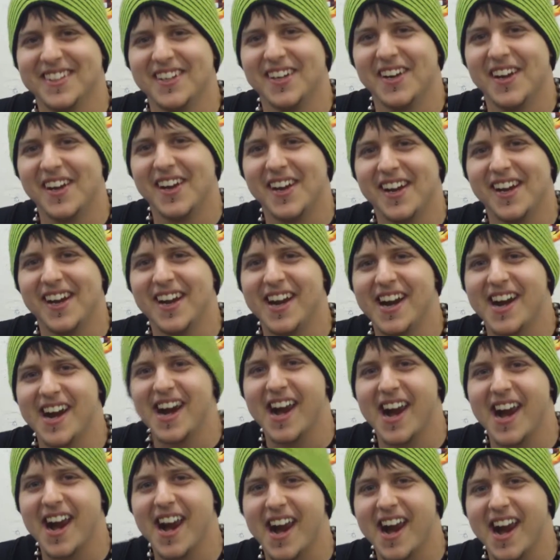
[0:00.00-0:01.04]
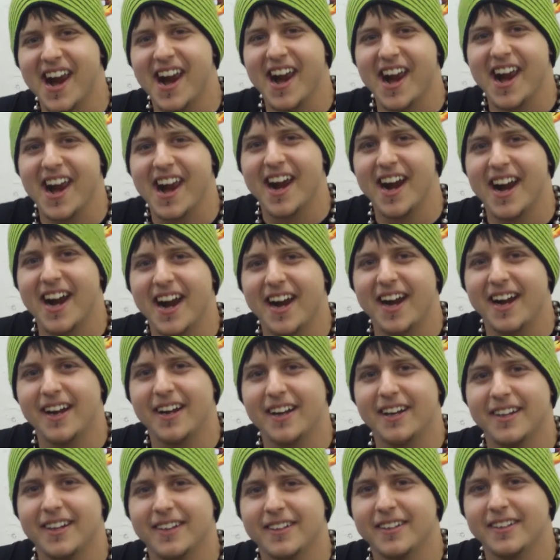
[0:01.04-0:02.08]
it was ultimately better than my
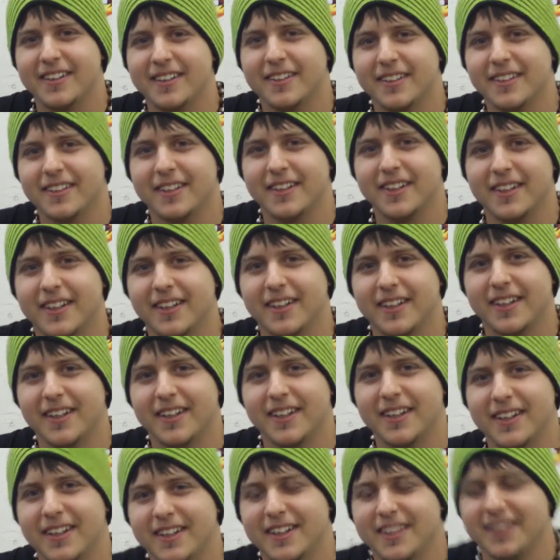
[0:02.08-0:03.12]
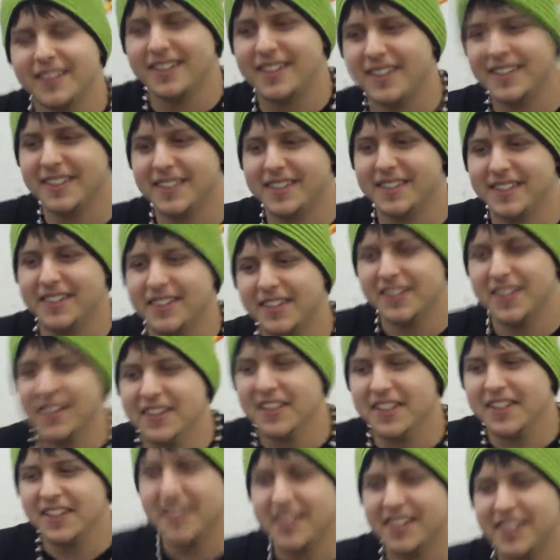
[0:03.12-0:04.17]
deck, but uh, just luck,
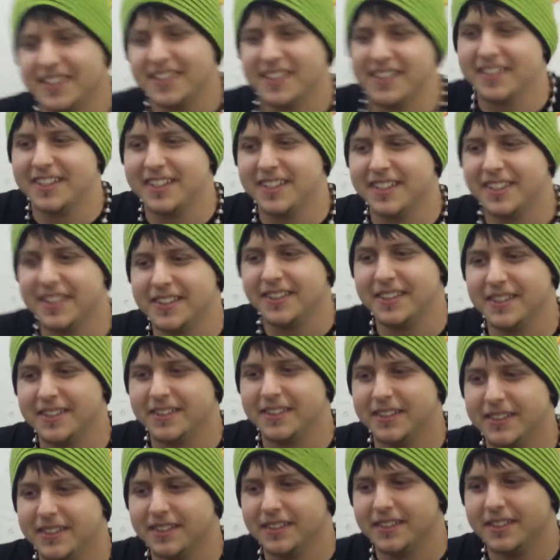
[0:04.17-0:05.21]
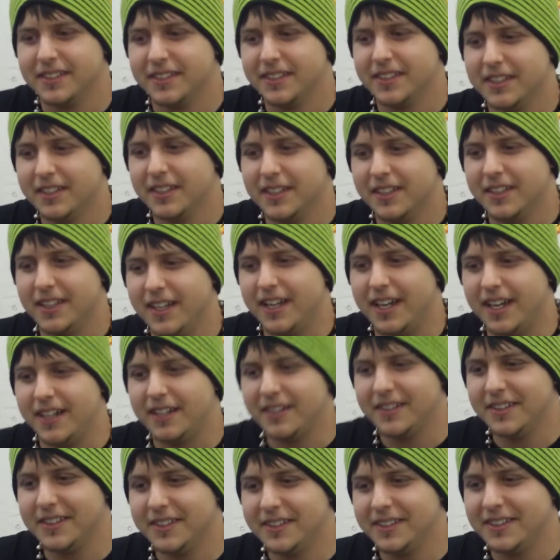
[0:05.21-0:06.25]
you know, intervene and stuff. But
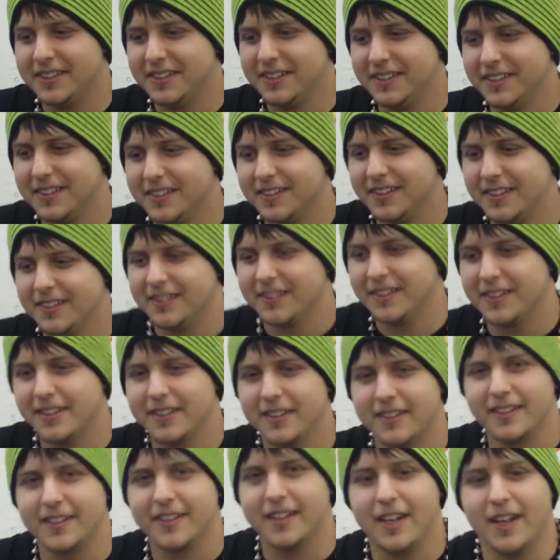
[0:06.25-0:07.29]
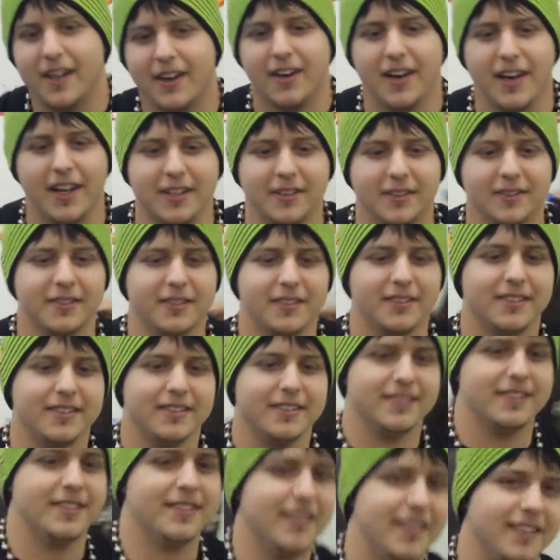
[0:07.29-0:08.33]
uh, thank you for the game. All right.
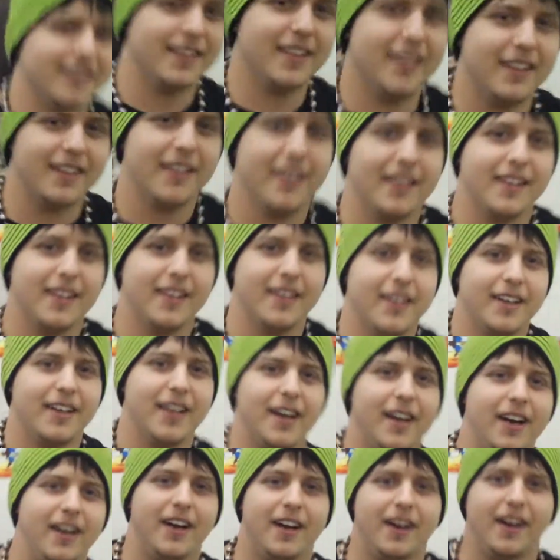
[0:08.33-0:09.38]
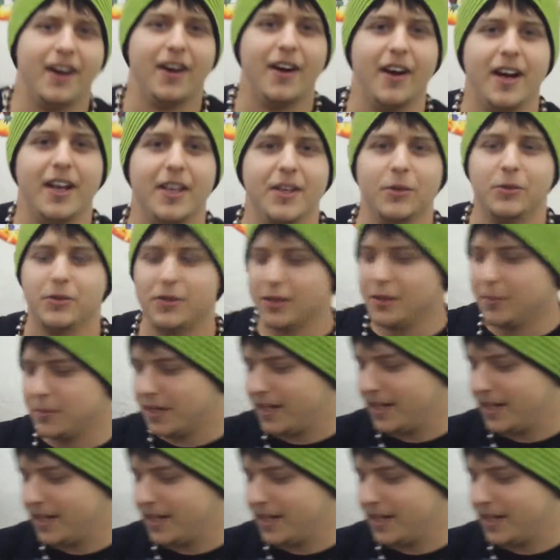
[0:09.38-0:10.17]
And have a safe trip back. All right, you too,